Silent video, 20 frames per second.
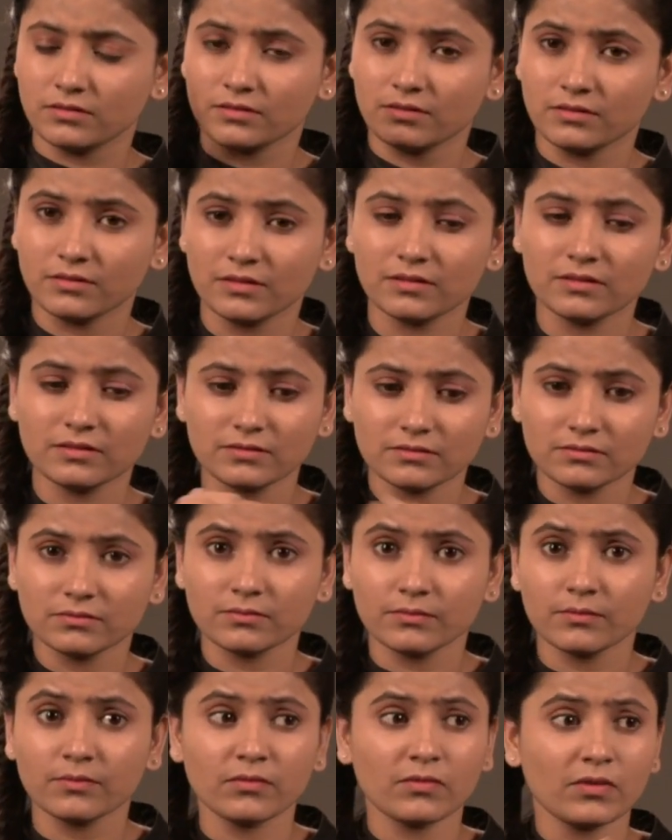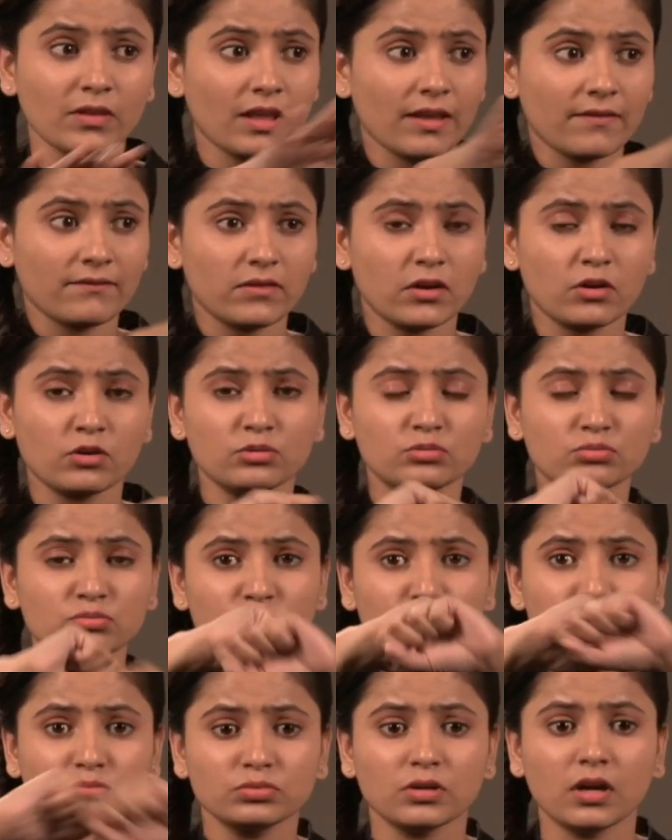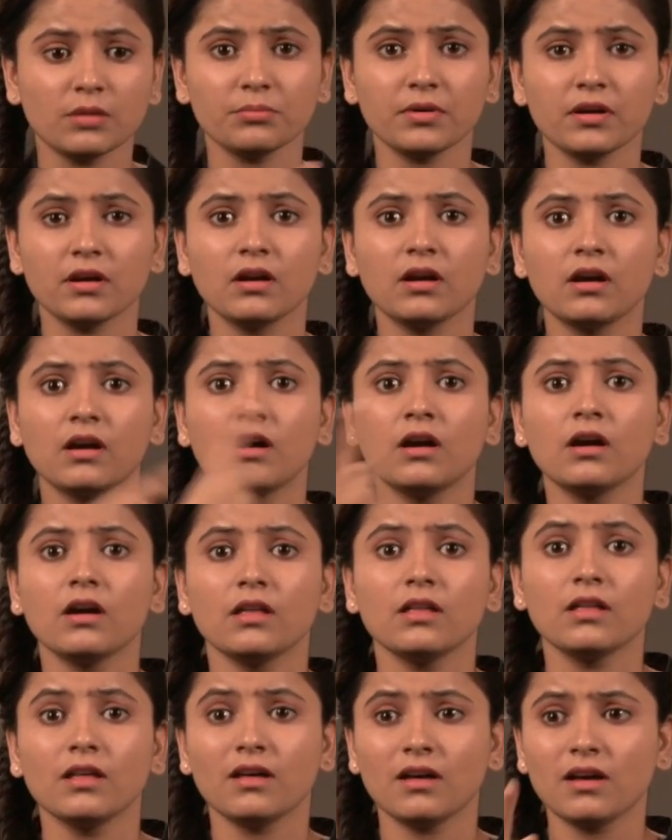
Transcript: She was raped for the last 4 years by them.